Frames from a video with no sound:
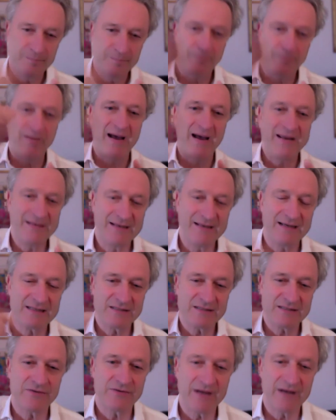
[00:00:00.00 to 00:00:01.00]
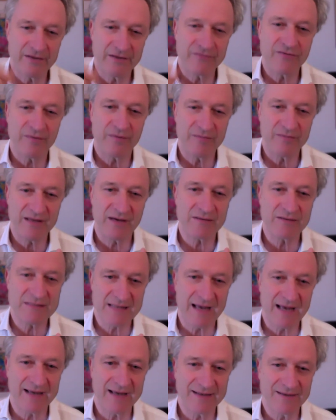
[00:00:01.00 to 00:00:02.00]
binding us together from the
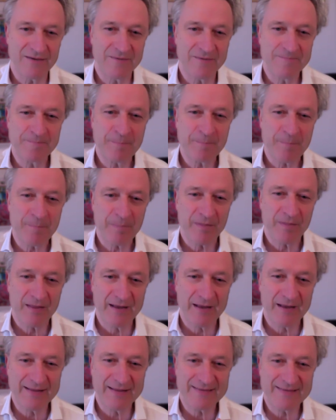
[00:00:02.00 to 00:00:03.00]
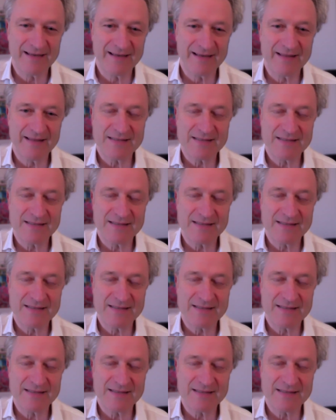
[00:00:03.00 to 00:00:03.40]
outside, no? And that's